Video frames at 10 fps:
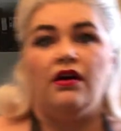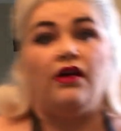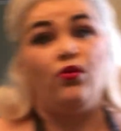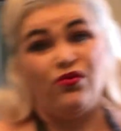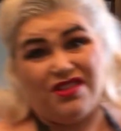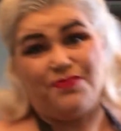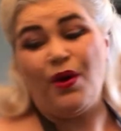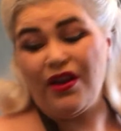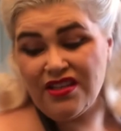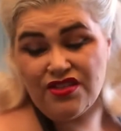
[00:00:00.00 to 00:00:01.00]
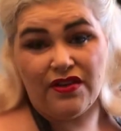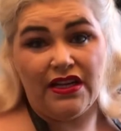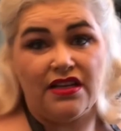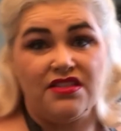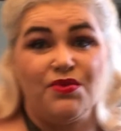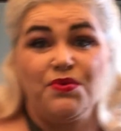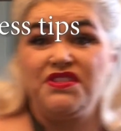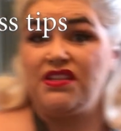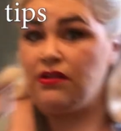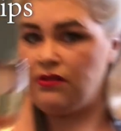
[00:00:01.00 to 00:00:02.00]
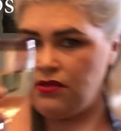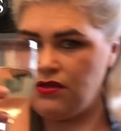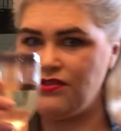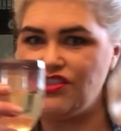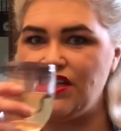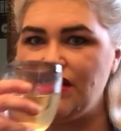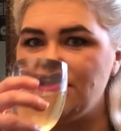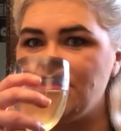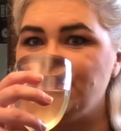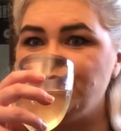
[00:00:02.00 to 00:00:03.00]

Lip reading: Oh, this pulling's really exhausting. Cheers.